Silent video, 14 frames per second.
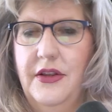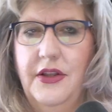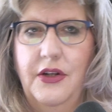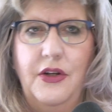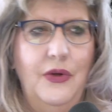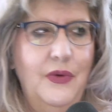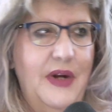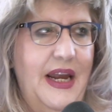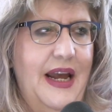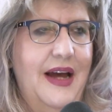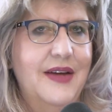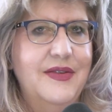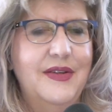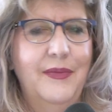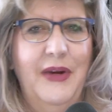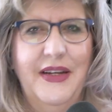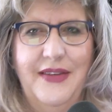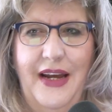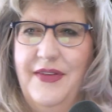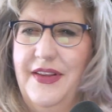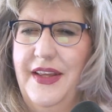The new cast, because
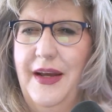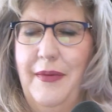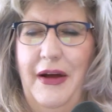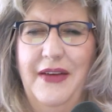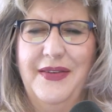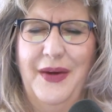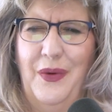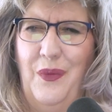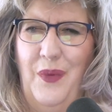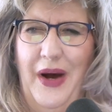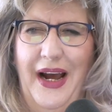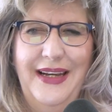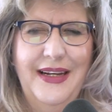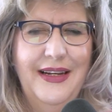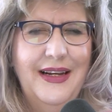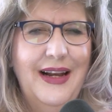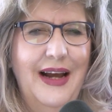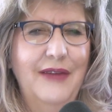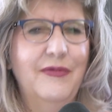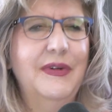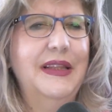I have to think about it, it's like, why didn't
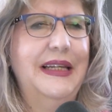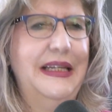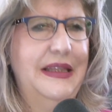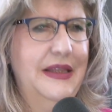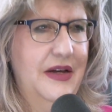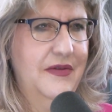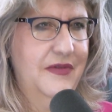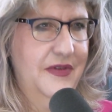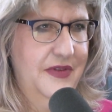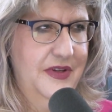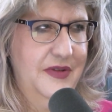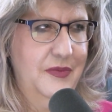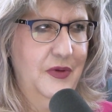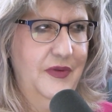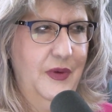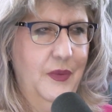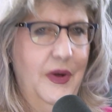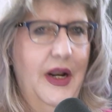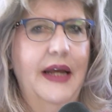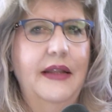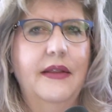I really love this movie
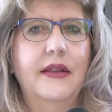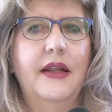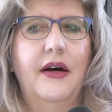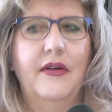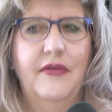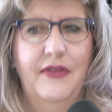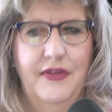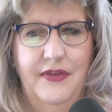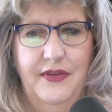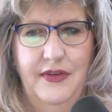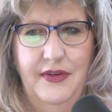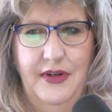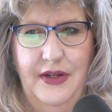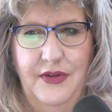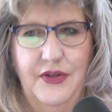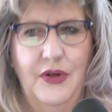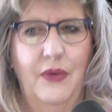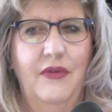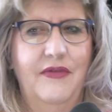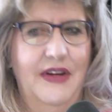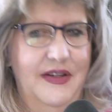when I love and
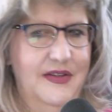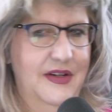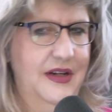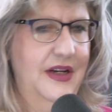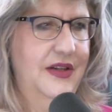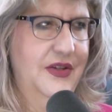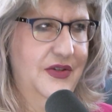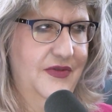so invested in this